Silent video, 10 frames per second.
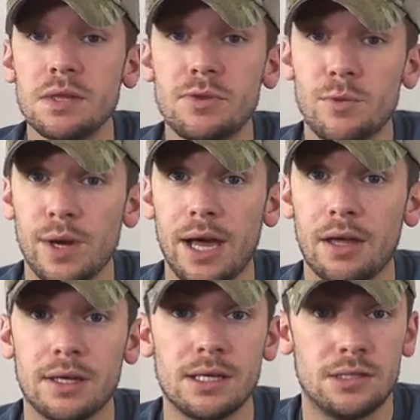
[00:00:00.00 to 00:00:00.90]
the
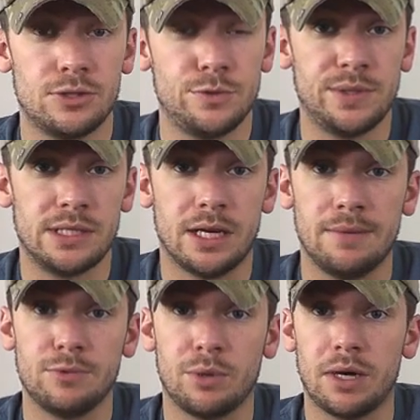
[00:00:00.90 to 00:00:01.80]
reality is there's been
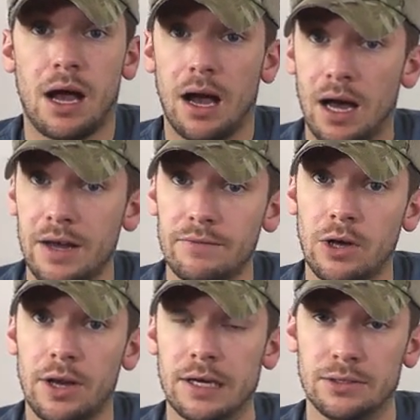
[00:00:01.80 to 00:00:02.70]
times where I've
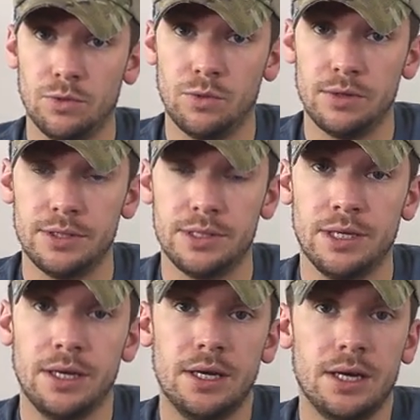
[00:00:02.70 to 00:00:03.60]
gone out in the woods
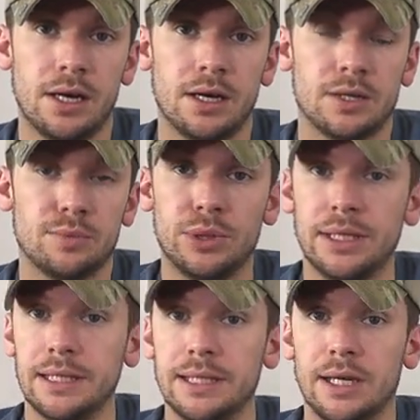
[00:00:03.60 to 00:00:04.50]

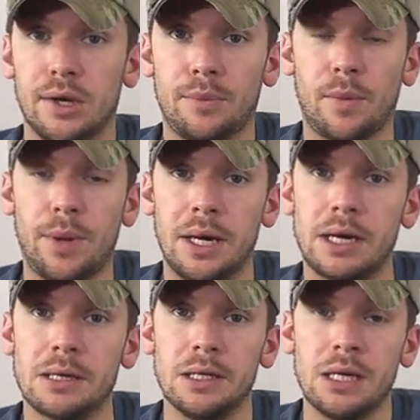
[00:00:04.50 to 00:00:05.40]
completely
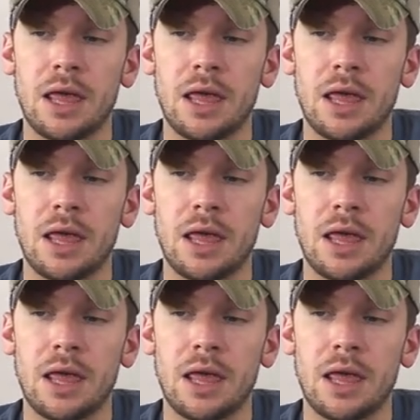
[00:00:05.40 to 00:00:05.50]
unprepared.